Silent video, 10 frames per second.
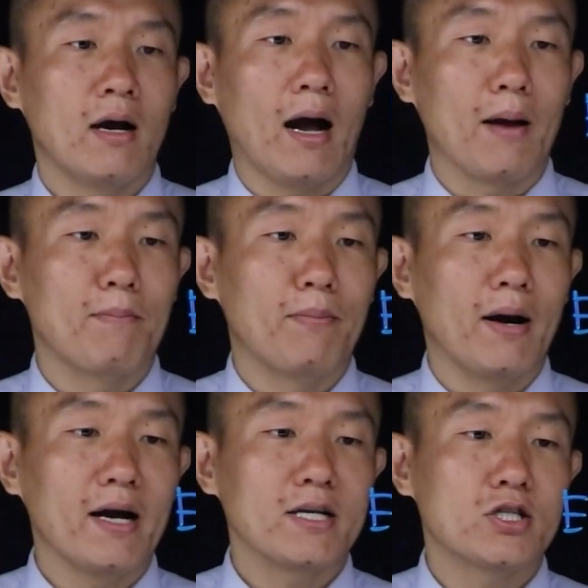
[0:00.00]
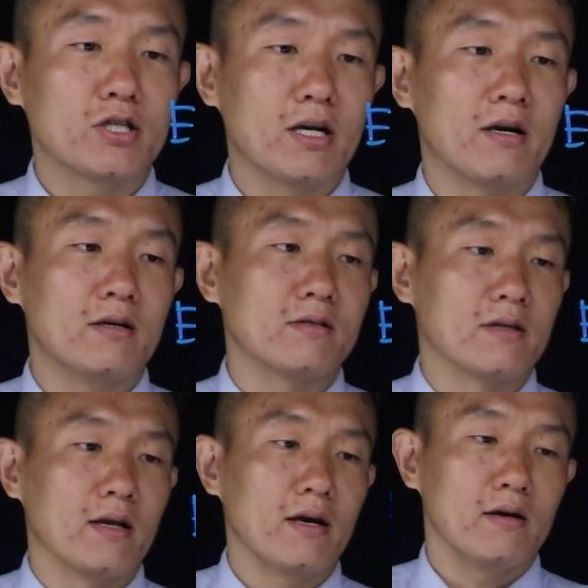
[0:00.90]
I buy shares
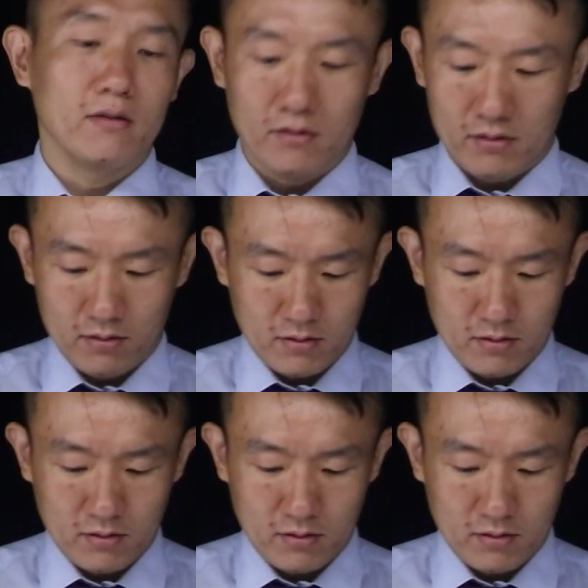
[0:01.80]
in L,